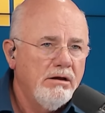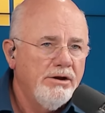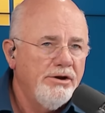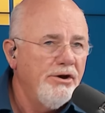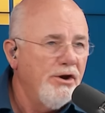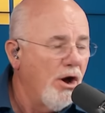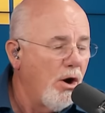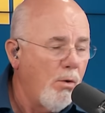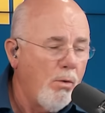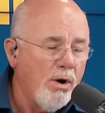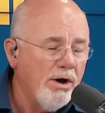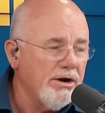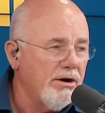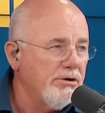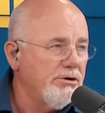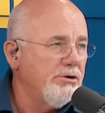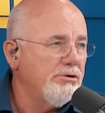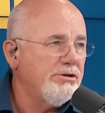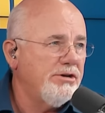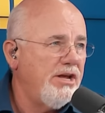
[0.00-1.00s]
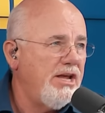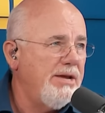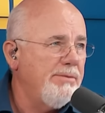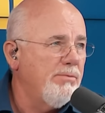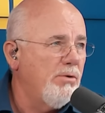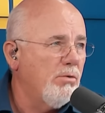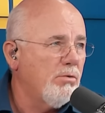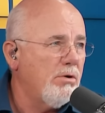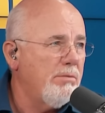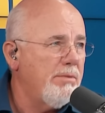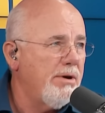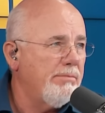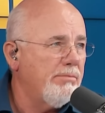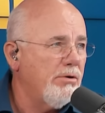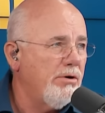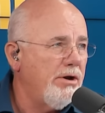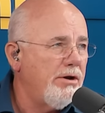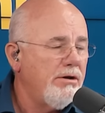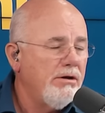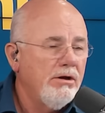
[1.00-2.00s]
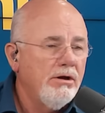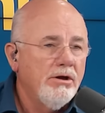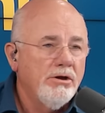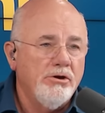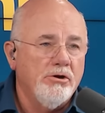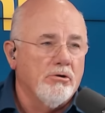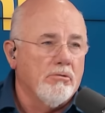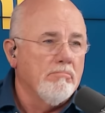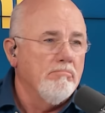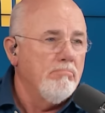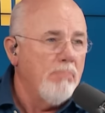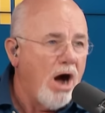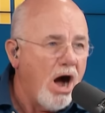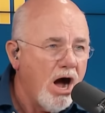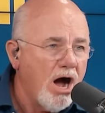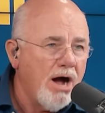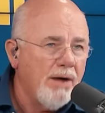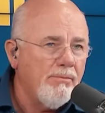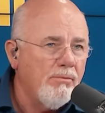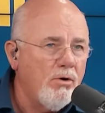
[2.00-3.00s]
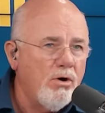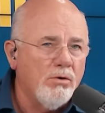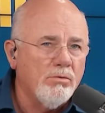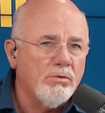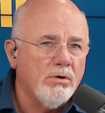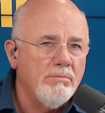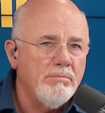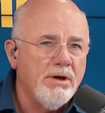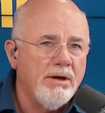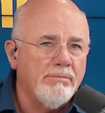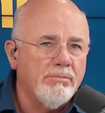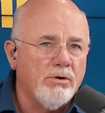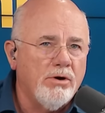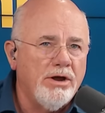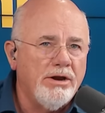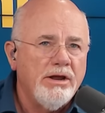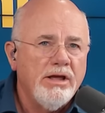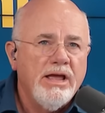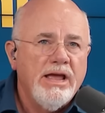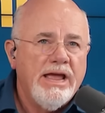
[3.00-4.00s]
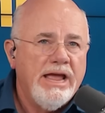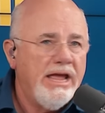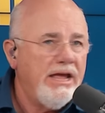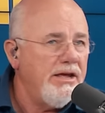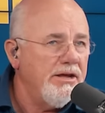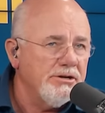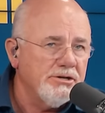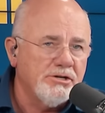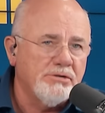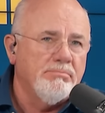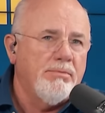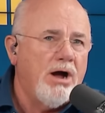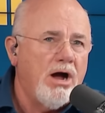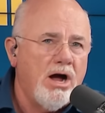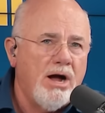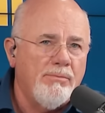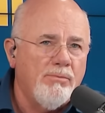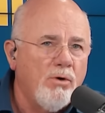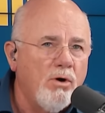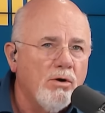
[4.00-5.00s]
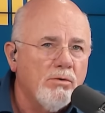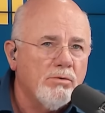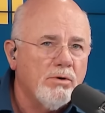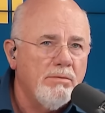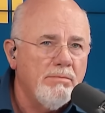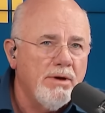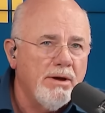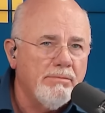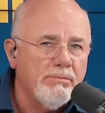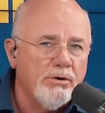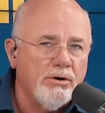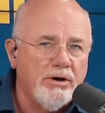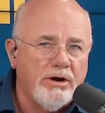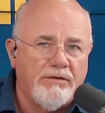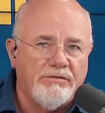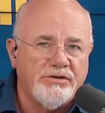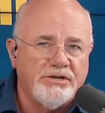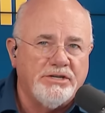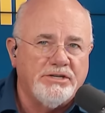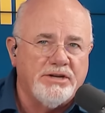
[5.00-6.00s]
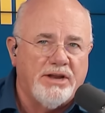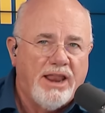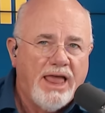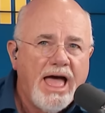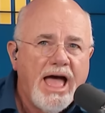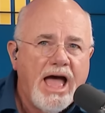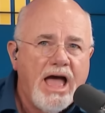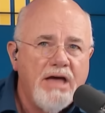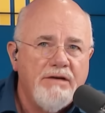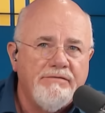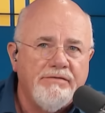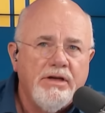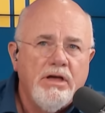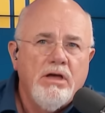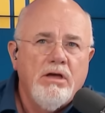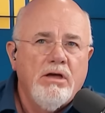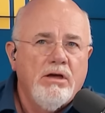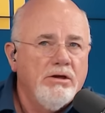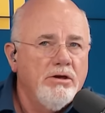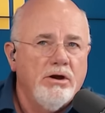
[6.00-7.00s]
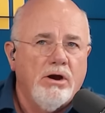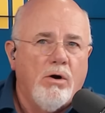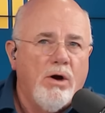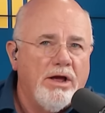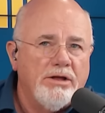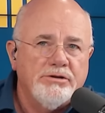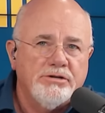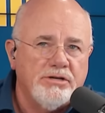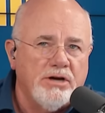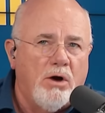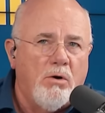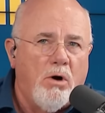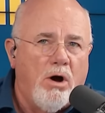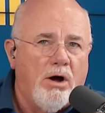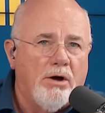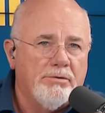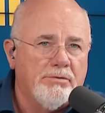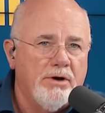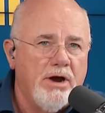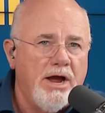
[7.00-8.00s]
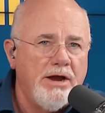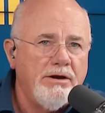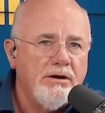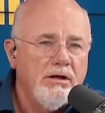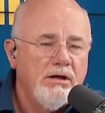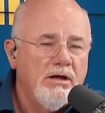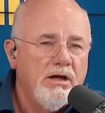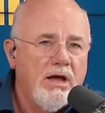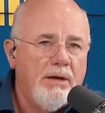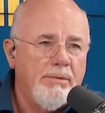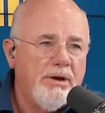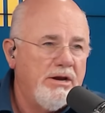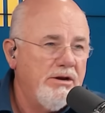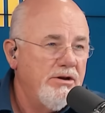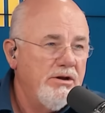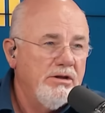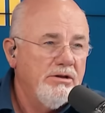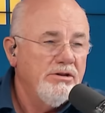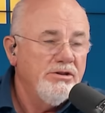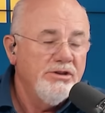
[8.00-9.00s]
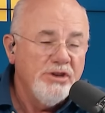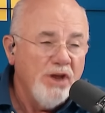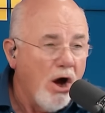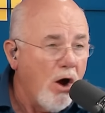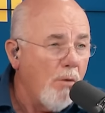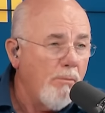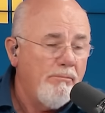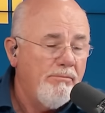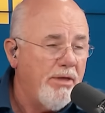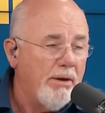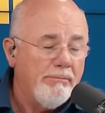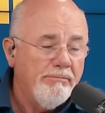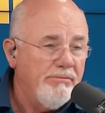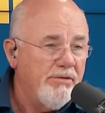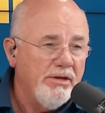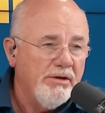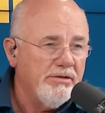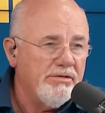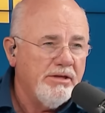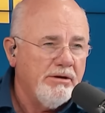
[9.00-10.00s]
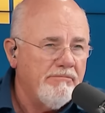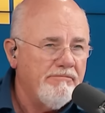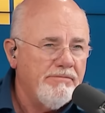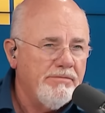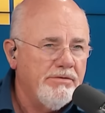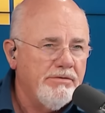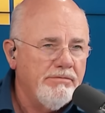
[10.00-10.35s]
No one on your team will remember it. Your mom won't remember it. His mom won't remember it if she's alive, you know, and so on, right? I mean, nope. The, the,